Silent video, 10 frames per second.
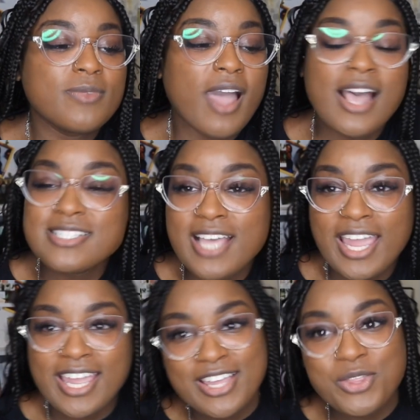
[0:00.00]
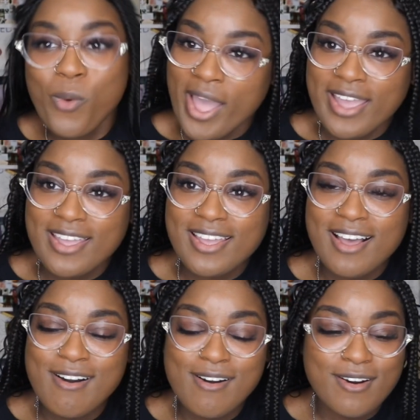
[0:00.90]
I say either way.
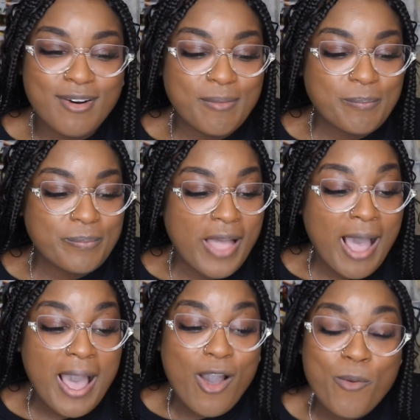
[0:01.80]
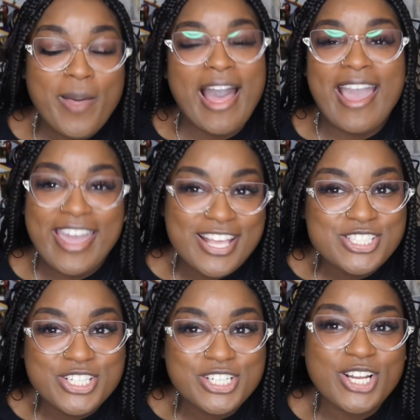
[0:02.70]
I hope I
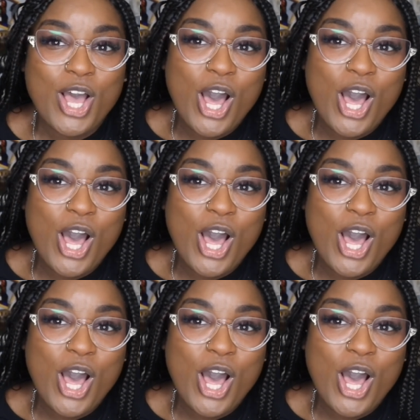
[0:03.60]
answered